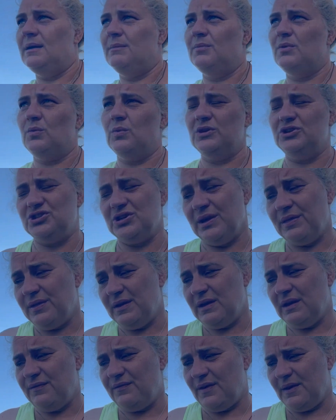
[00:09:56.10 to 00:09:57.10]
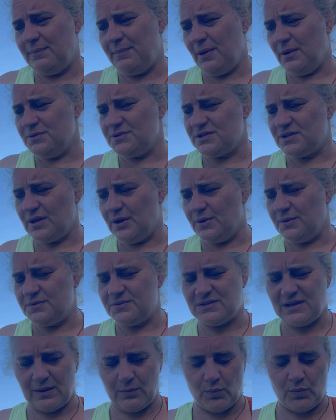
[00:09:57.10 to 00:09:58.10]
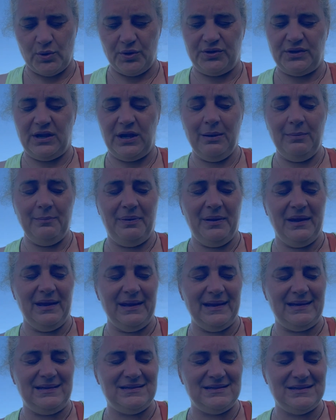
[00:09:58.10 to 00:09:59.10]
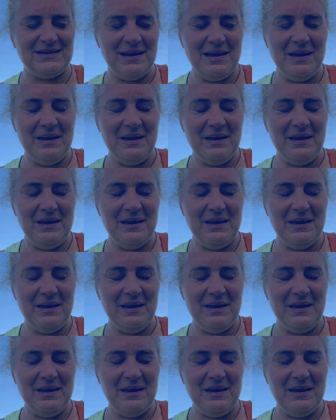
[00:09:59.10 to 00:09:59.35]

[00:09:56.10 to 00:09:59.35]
Which I think if I post those, that would complete